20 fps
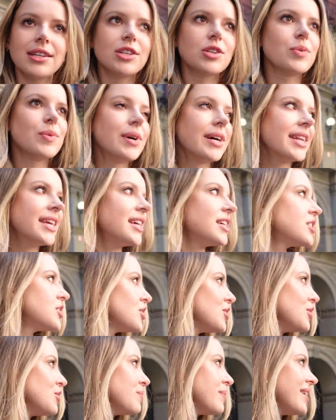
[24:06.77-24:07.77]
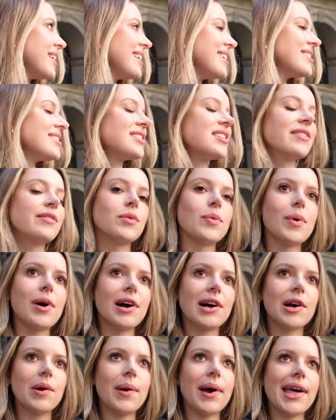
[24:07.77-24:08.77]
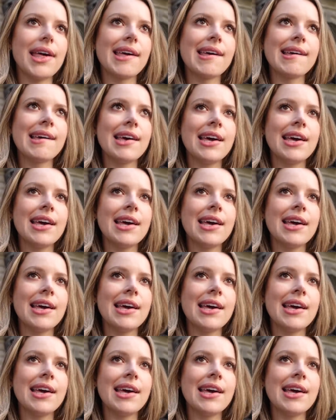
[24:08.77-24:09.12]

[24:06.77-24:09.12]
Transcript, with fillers: 22 minutes of a walk away.